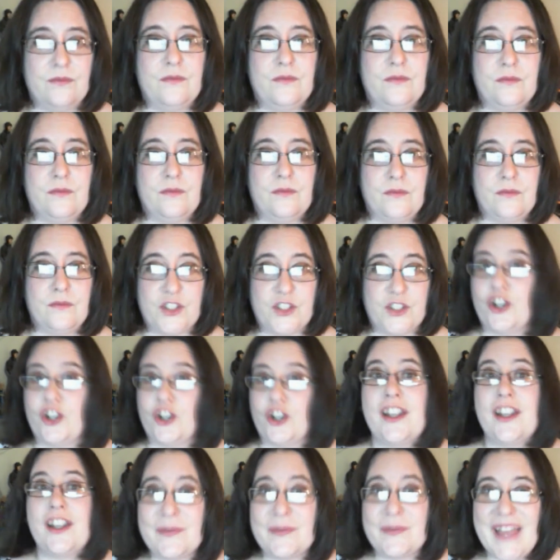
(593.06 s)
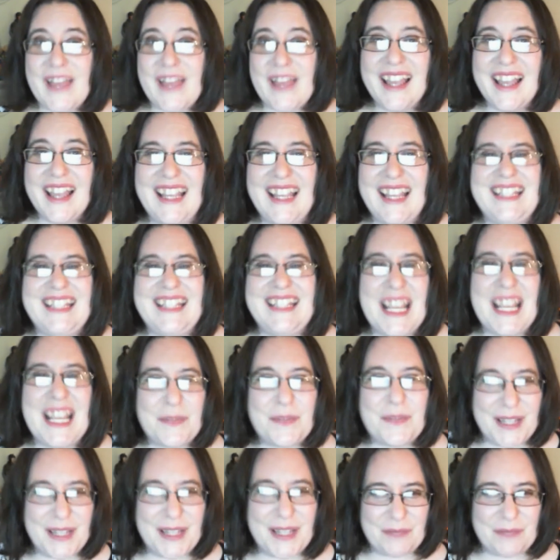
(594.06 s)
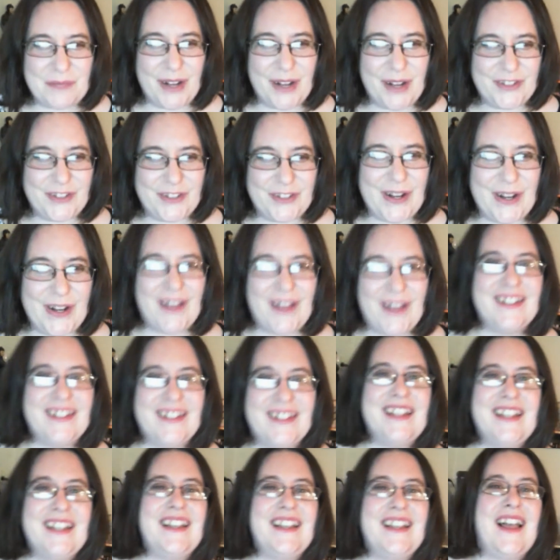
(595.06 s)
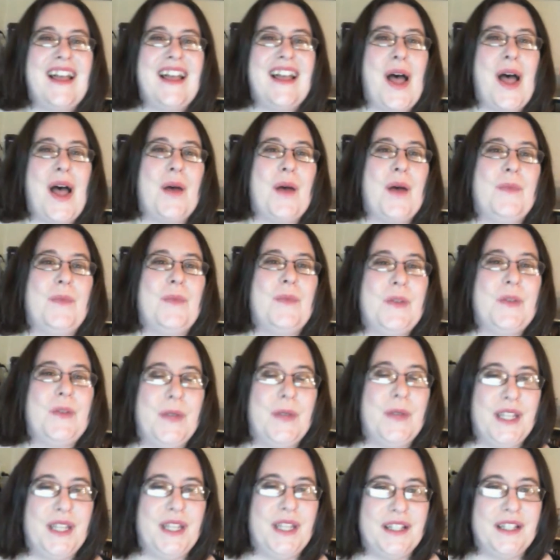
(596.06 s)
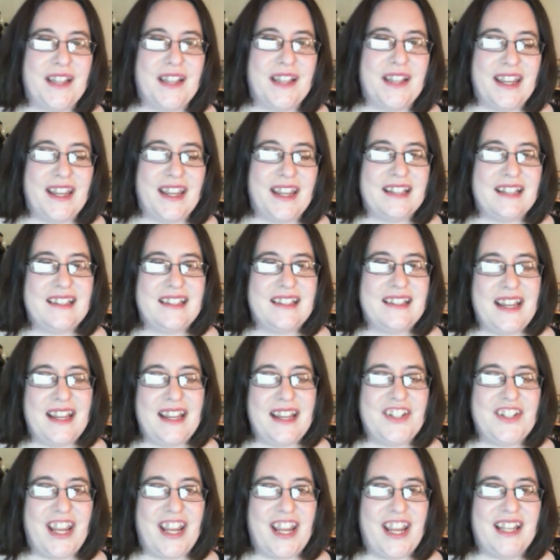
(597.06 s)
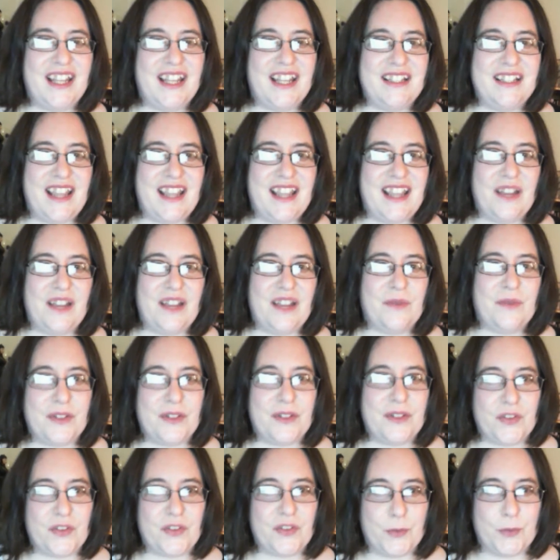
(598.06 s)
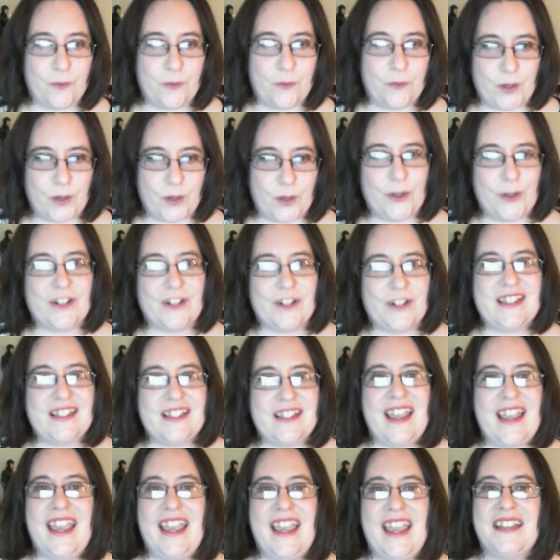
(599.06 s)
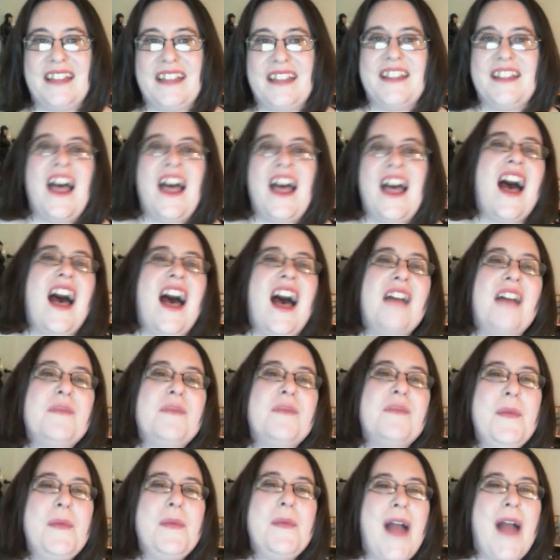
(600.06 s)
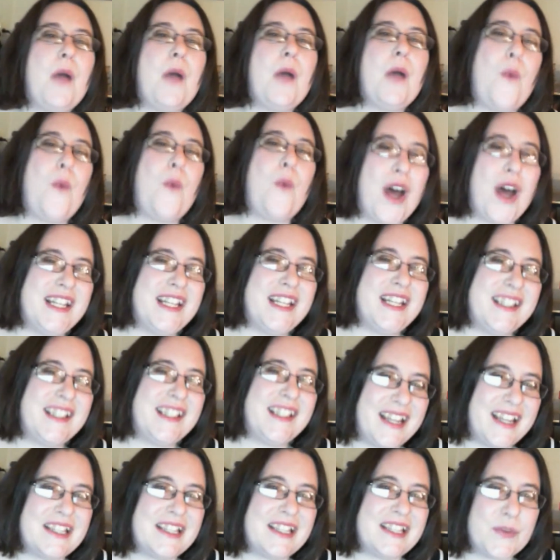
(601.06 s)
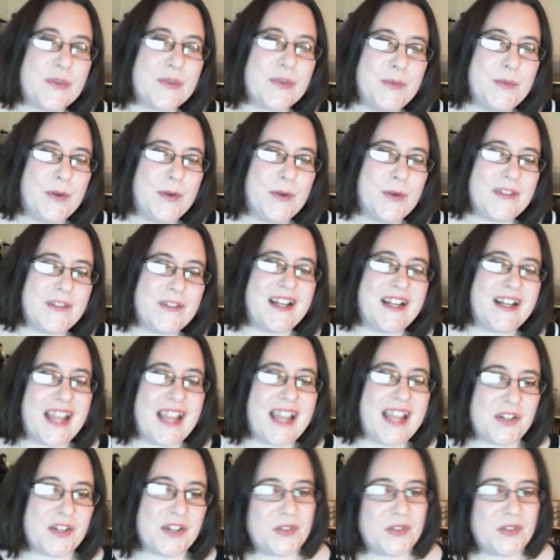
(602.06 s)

cirque. It takes place in Montreal. between like a stagehand and one of the performers. And I remember I wanted to like this one more than I actually